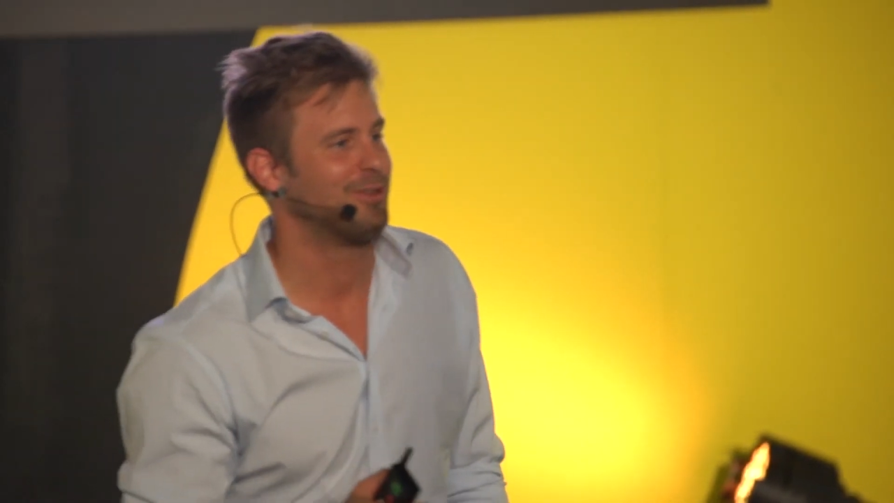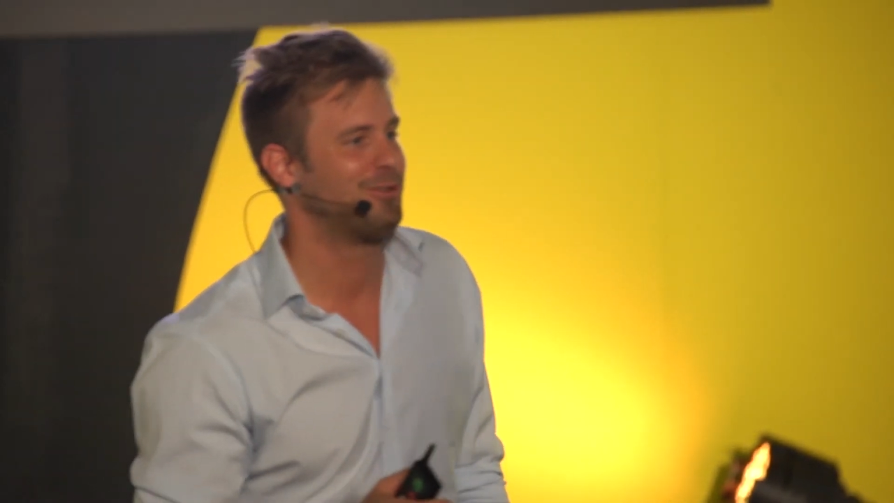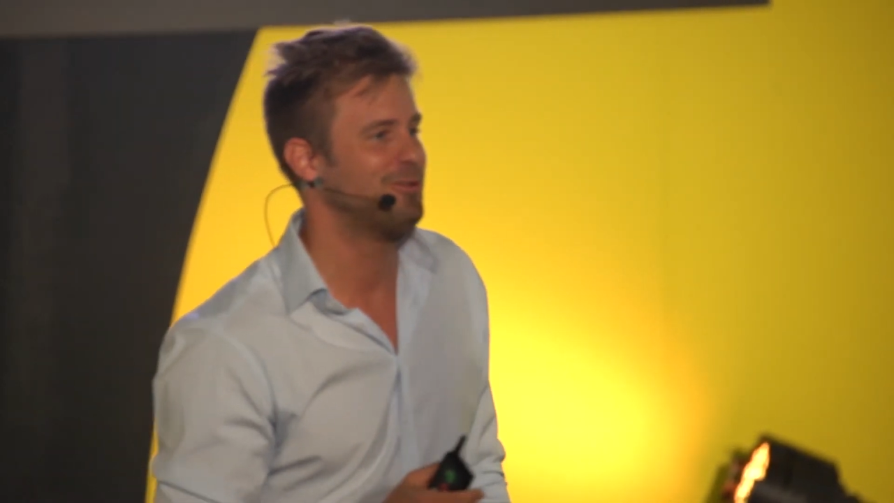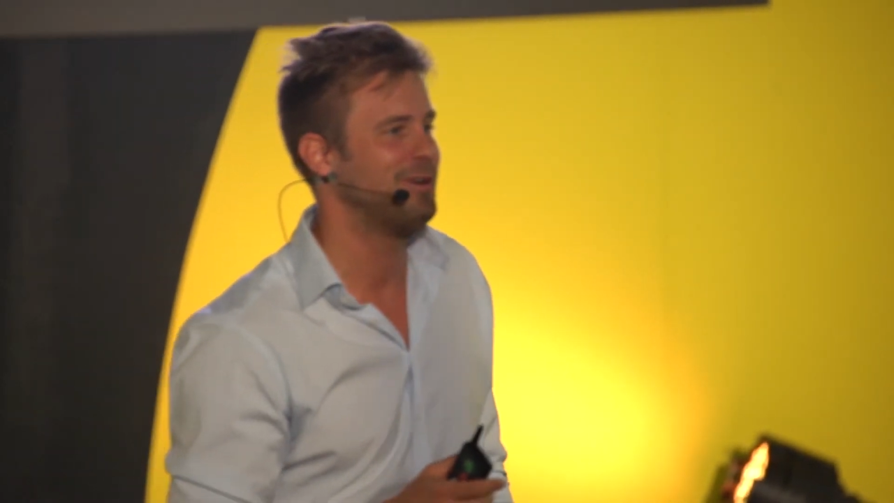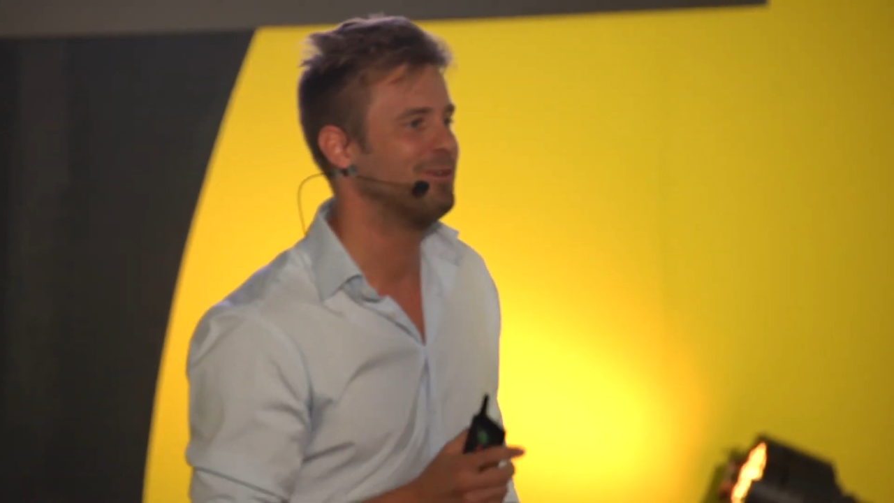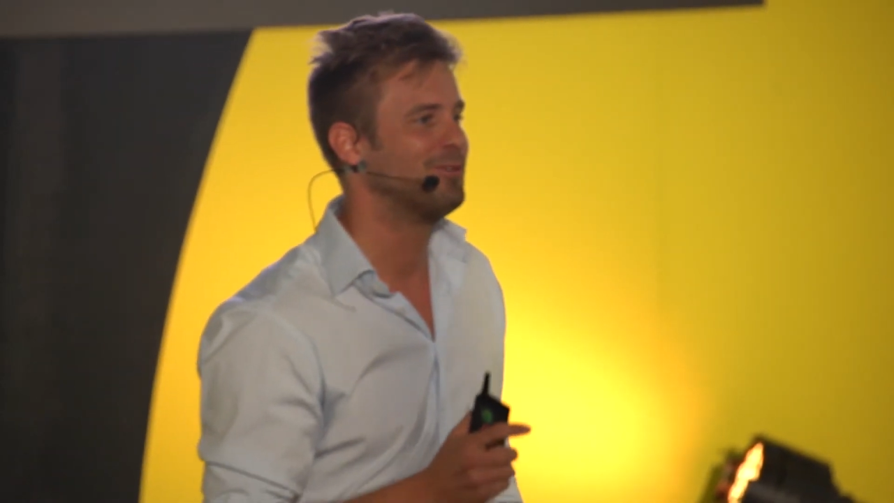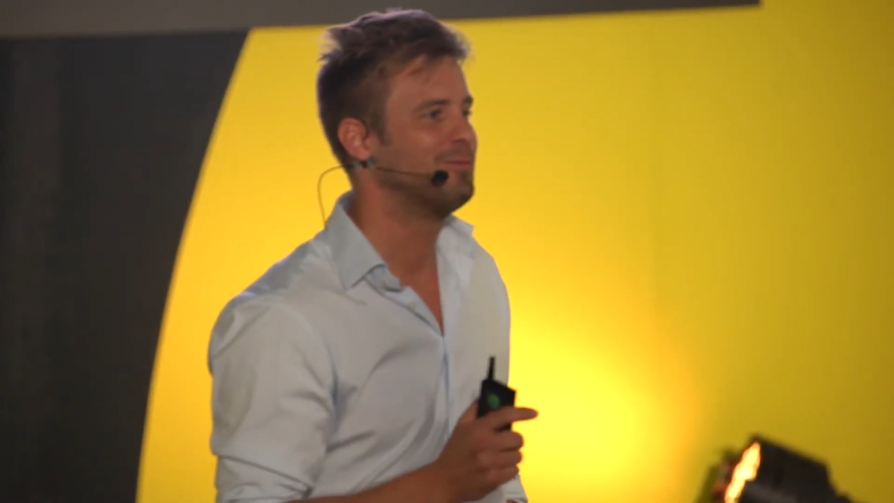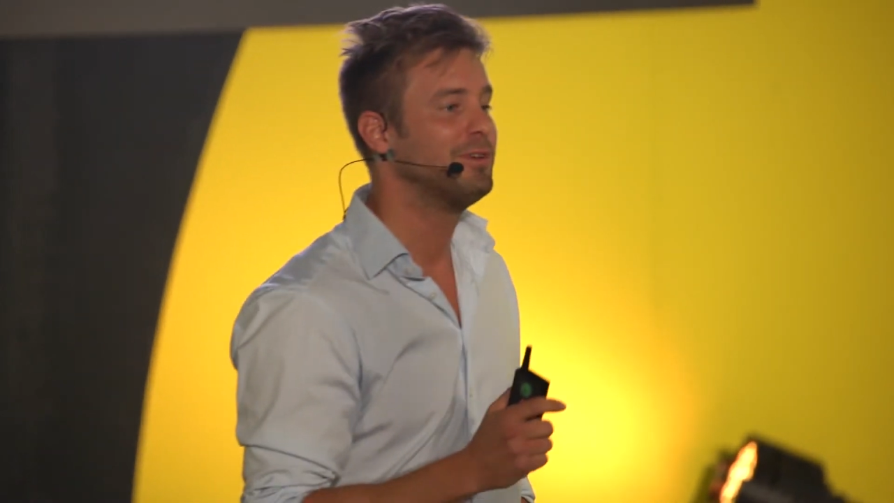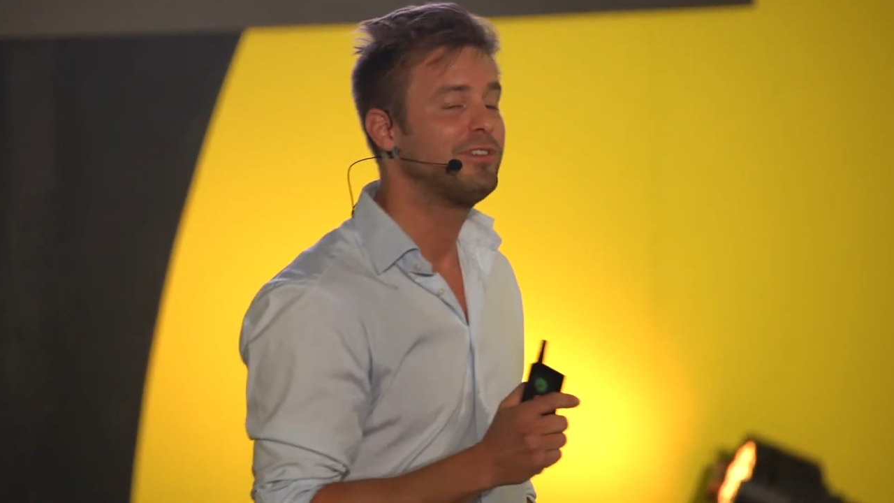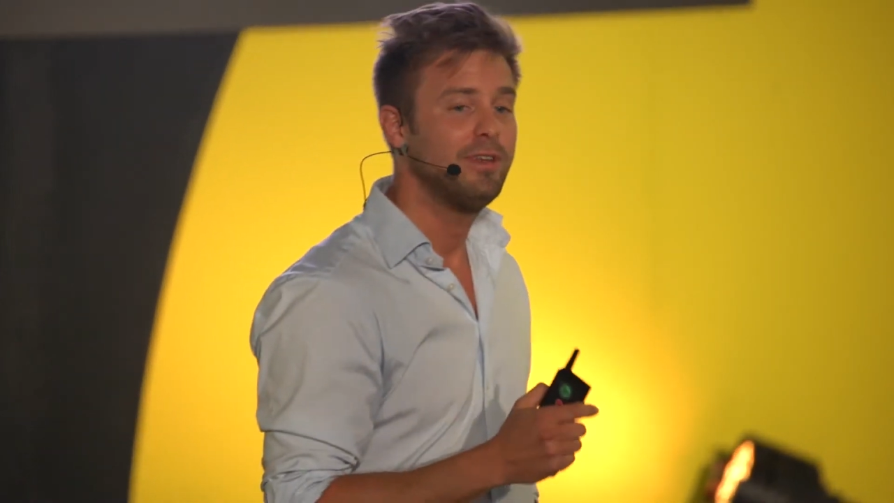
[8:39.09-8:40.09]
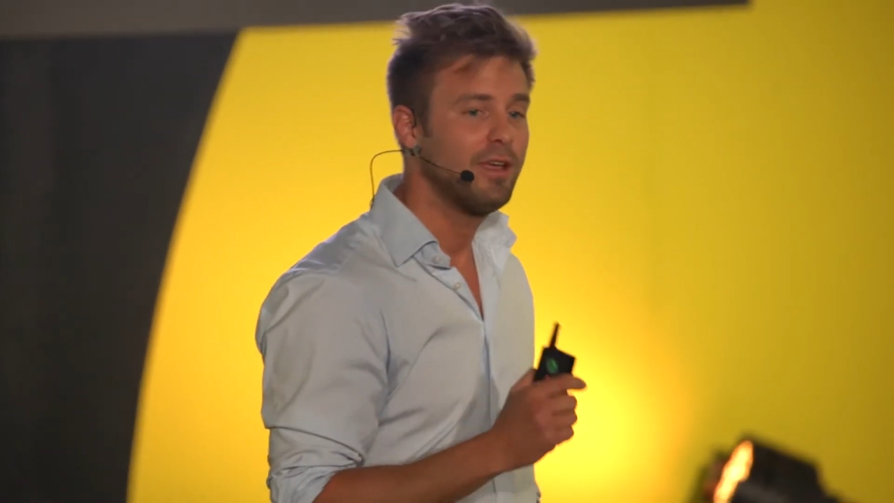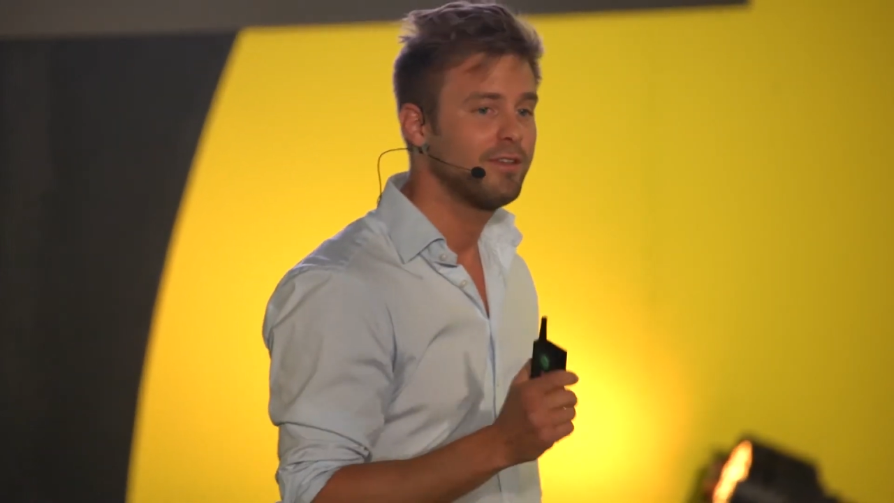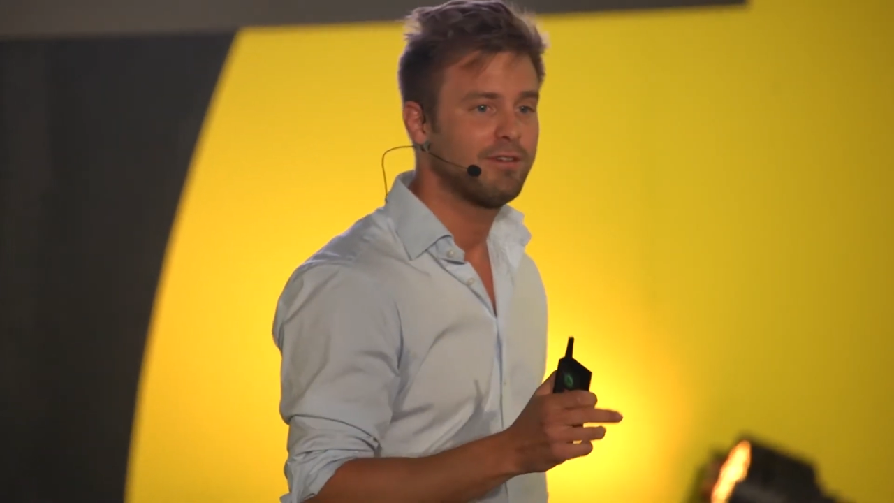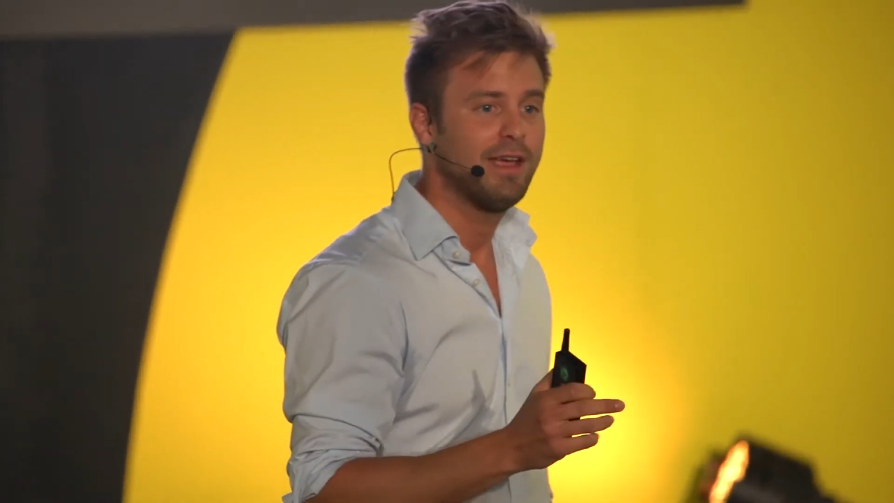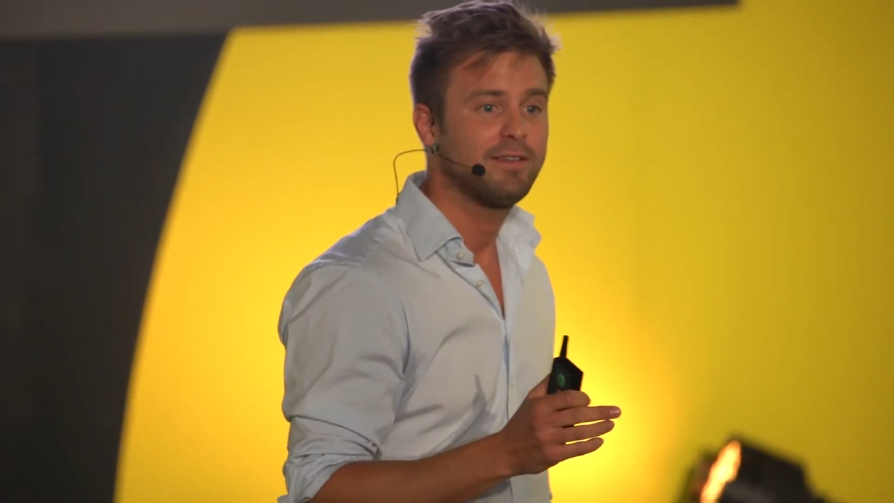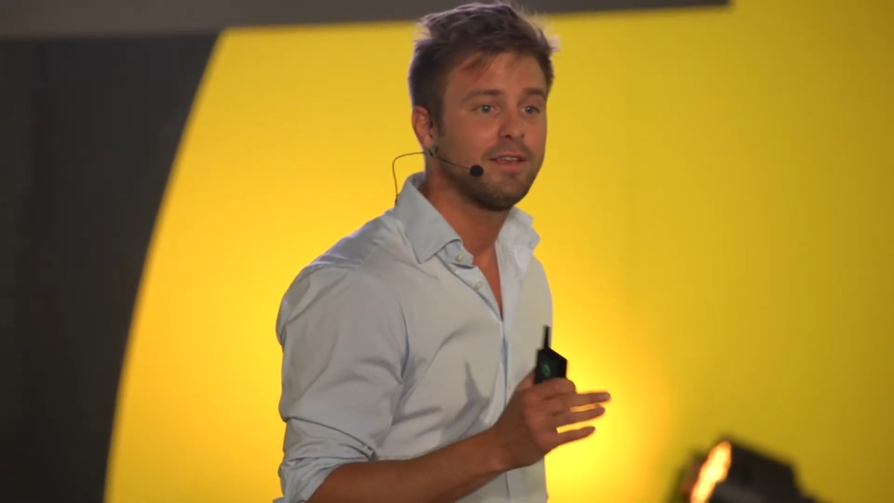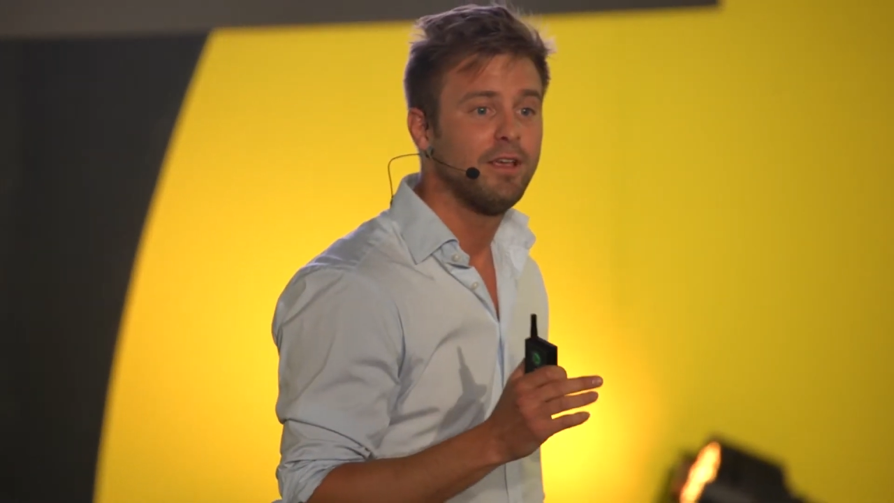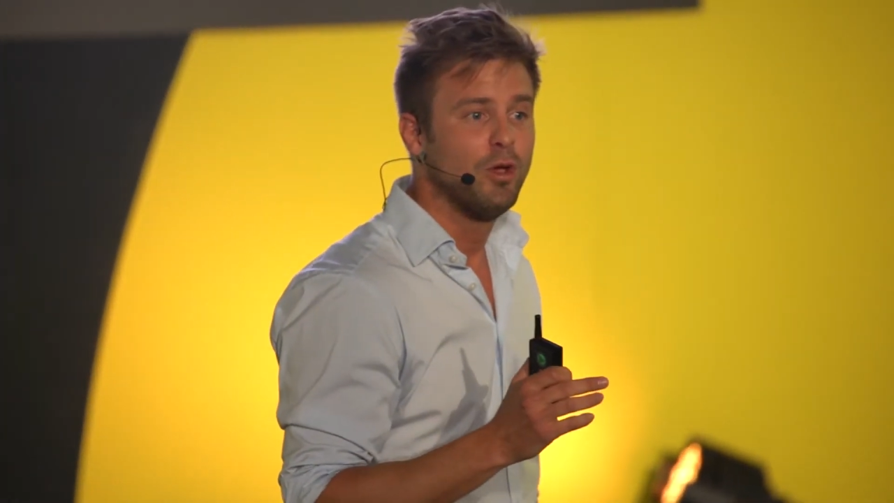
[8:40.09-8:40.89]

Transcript: of the story was Woolworths said, no, it's great,